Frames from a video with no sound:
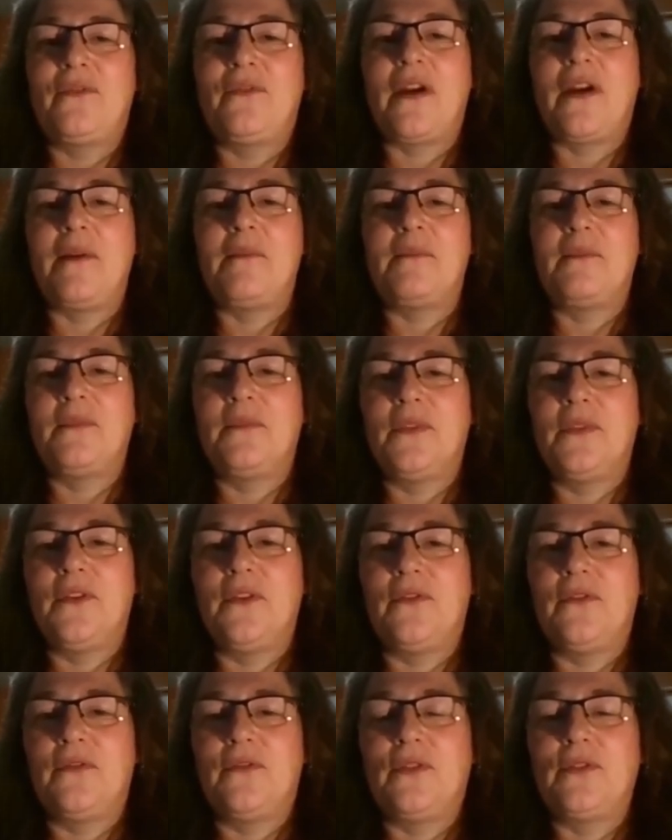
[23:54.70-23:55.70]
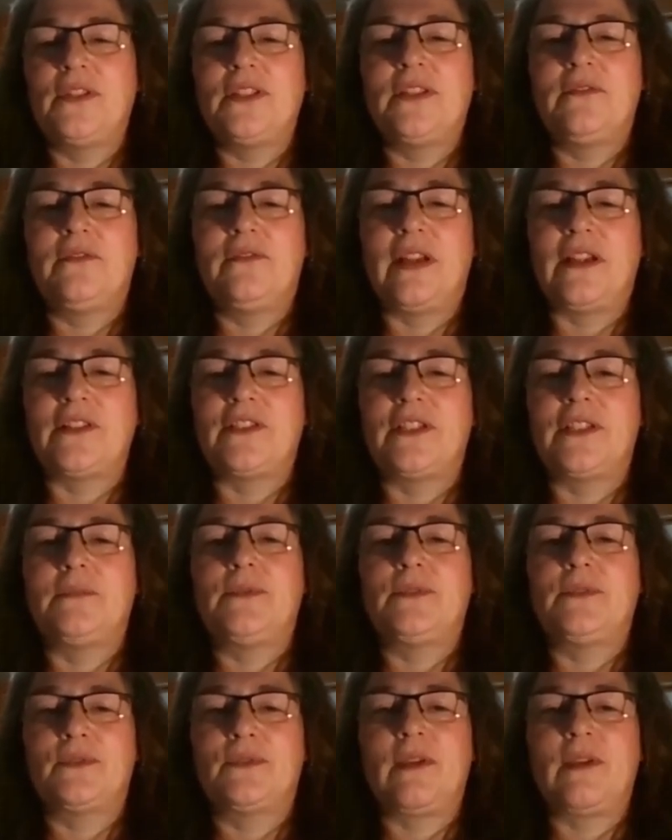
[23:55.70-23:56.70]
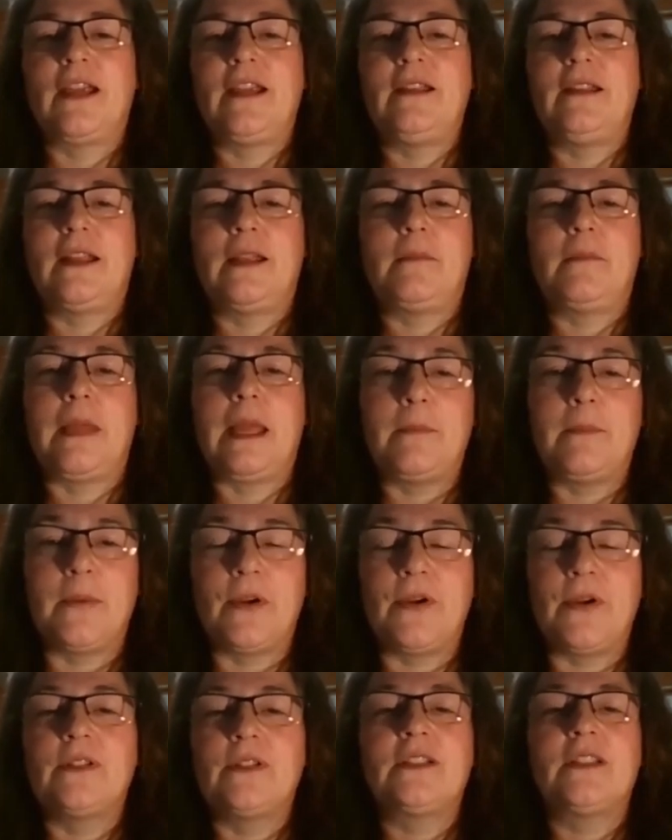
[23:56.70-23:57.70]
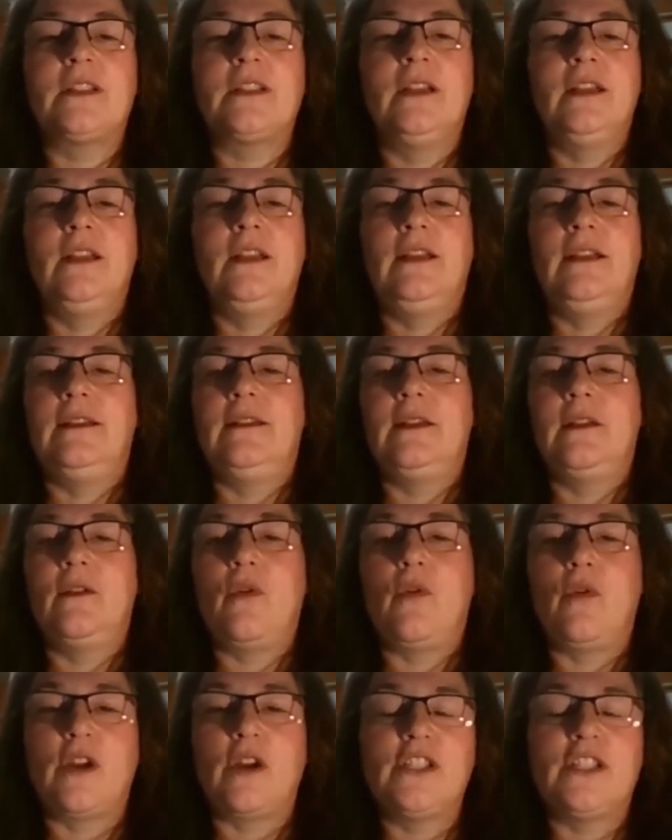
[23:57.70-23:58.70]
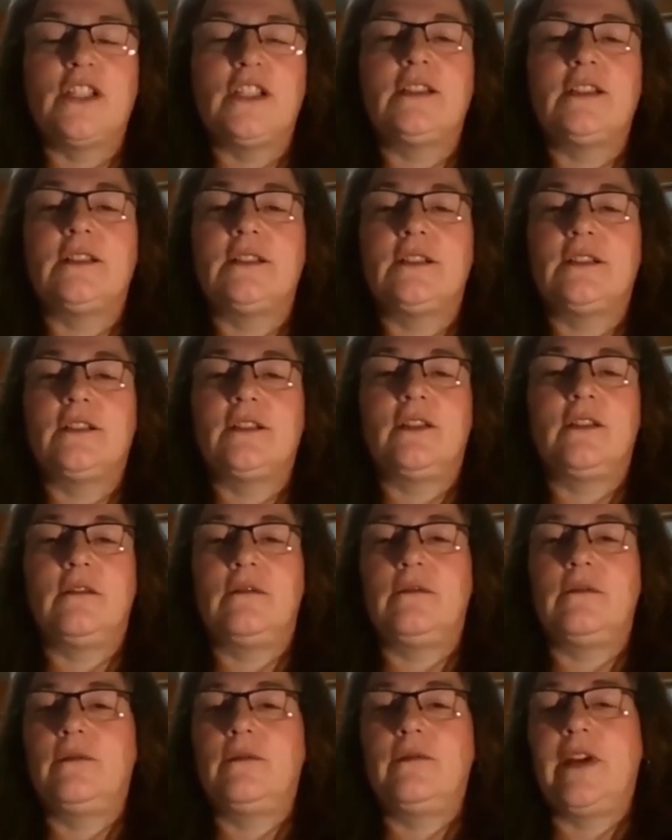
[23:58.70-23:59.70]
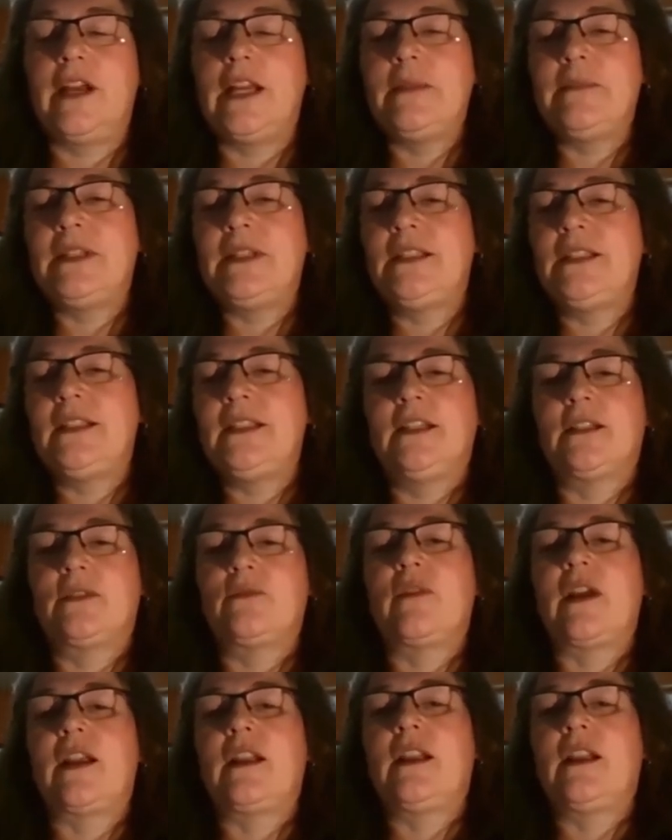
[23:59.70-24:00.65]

from your fruits and vegetables, right? Like peppers, oranges. Vitamin C is